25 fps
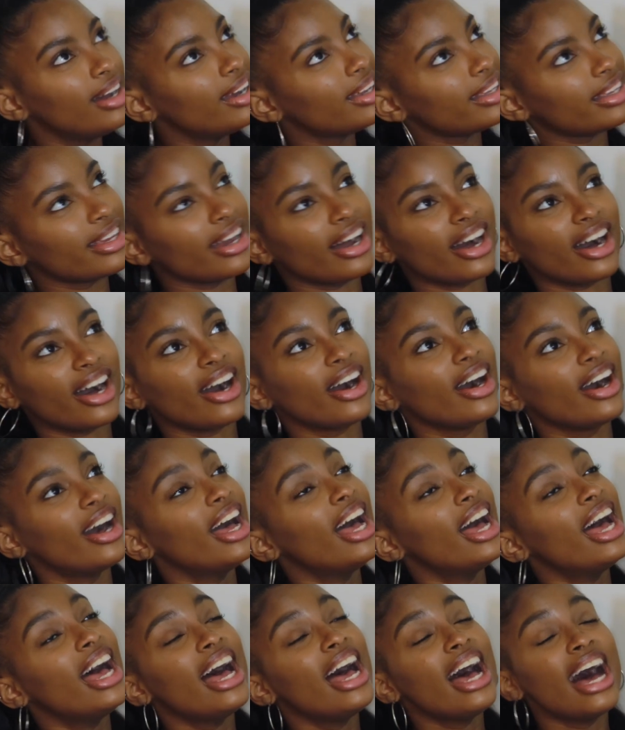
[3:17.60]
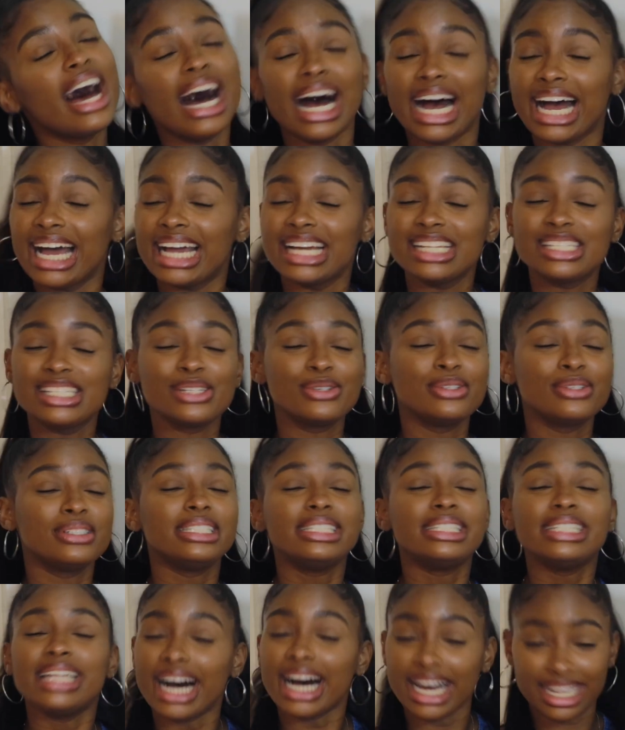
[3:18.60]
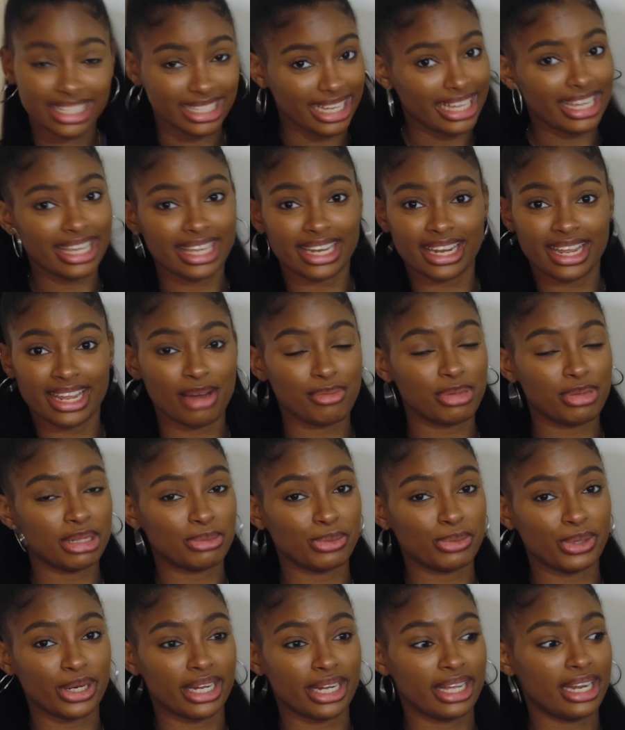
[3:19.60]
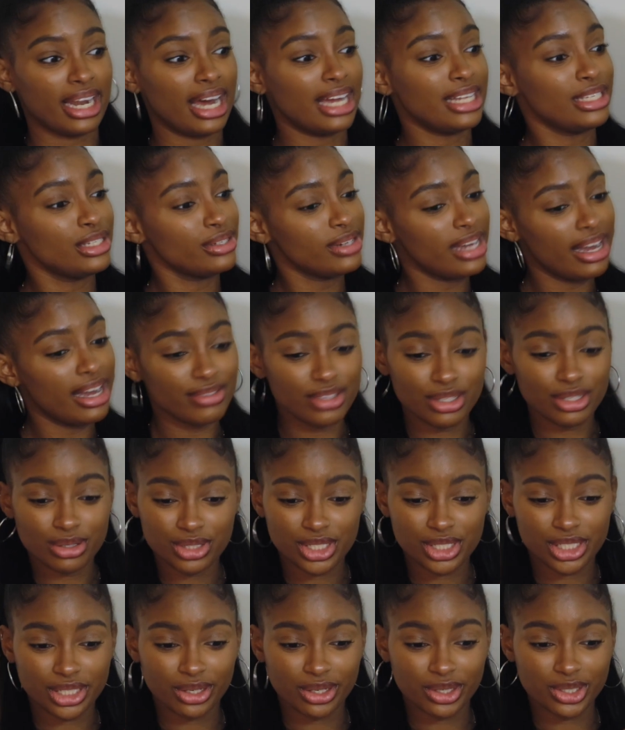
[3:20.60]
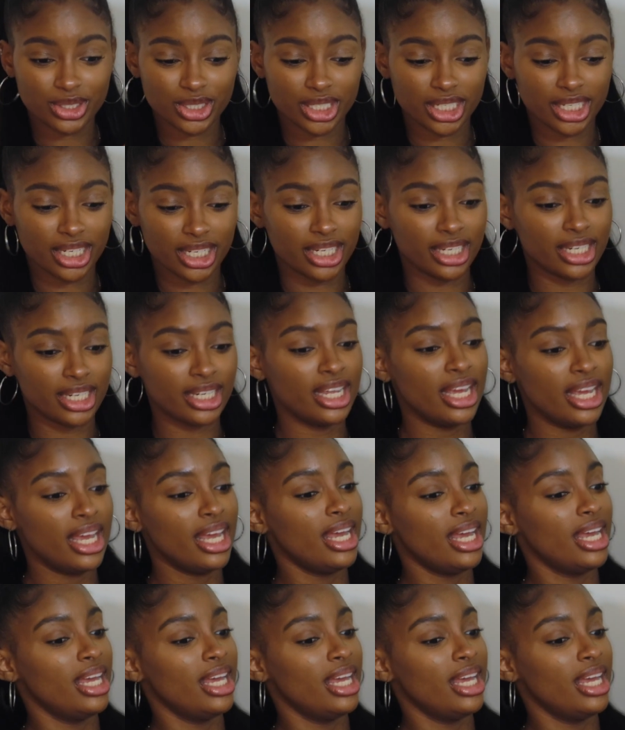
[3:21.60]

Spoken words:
Y'all, I do not like getting up in the morning. I do have two children.